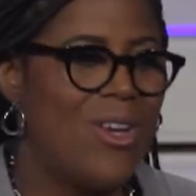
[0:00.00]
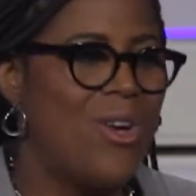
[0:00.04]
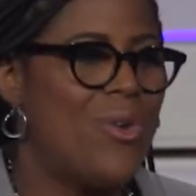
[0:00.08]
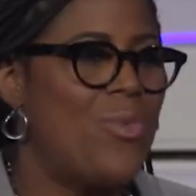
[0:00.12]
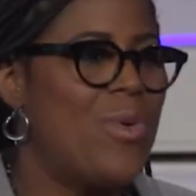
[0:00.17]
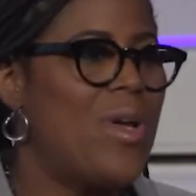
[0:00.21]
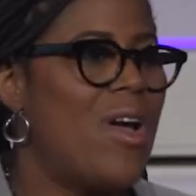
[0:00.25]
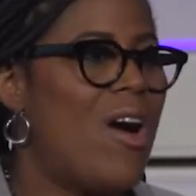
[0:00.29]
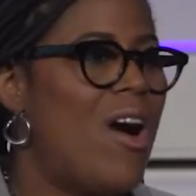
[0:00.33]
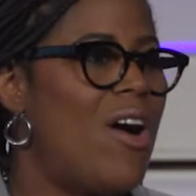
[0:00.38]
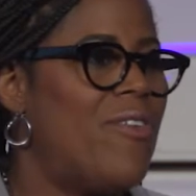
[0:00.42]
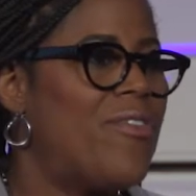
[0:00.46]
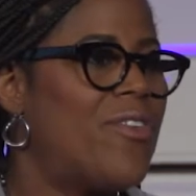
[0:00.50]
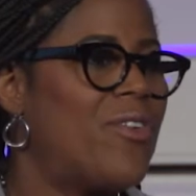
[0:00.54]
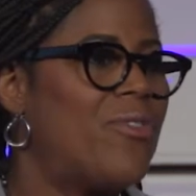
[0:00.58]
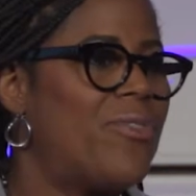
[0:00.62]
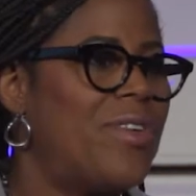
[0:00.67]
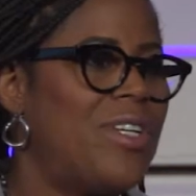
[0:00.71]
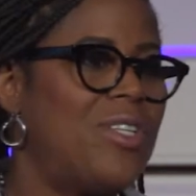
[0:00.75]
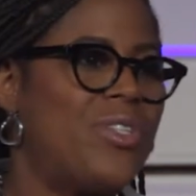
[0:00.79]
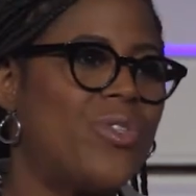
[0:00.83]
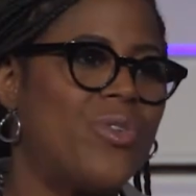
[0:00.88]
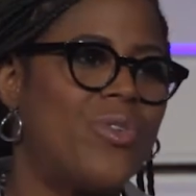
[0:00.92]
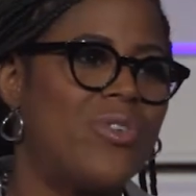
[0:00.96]
We offer
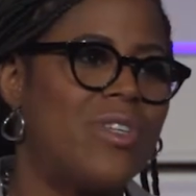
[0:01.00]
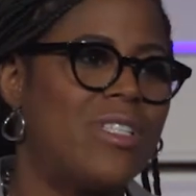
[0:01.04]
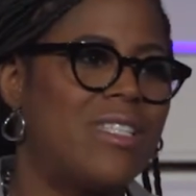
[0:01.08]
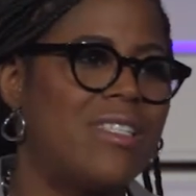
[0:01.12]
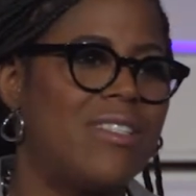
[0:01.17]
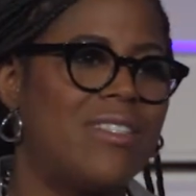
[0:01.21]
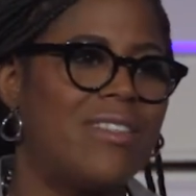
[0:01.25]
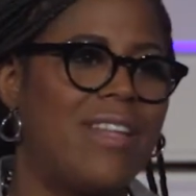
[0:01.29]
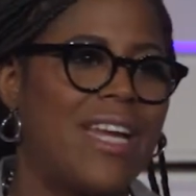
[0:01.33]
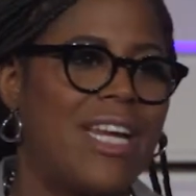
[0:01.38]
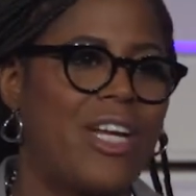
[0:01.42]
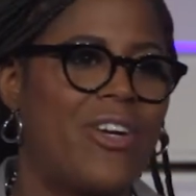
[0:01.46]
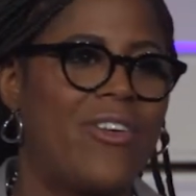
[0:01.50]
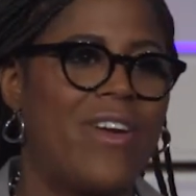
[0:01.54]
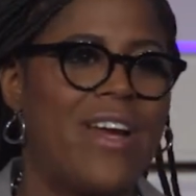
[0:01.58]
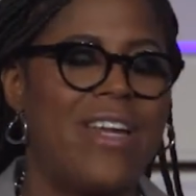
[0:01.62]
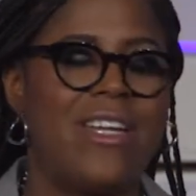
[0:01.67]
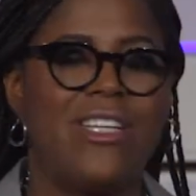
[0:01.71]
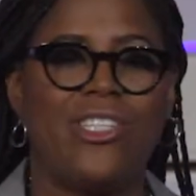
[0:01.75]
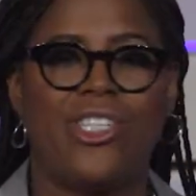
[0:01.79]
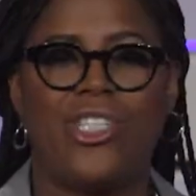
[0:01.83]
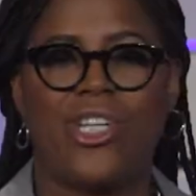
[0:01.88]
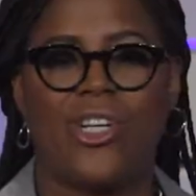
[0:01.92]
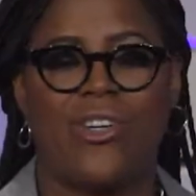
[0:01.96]
resources like
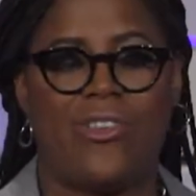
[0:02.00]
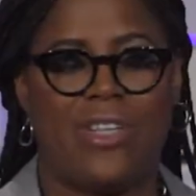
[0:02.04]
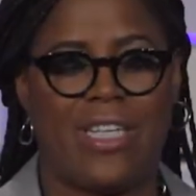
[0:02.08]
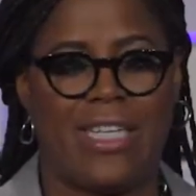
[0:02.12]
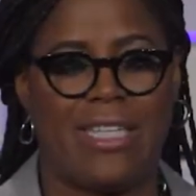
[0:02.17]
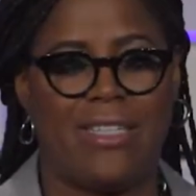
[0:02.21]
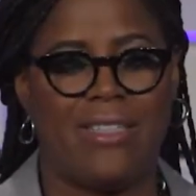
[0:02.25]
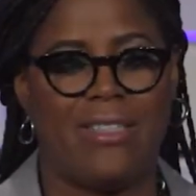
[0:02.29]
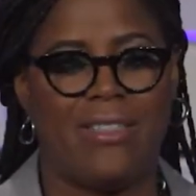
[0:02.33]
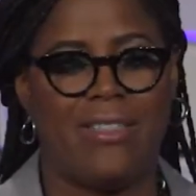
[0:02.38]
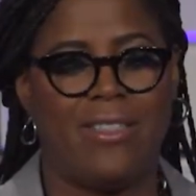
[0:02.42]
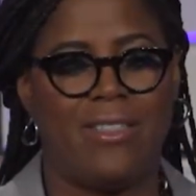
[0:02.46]
Credit Journey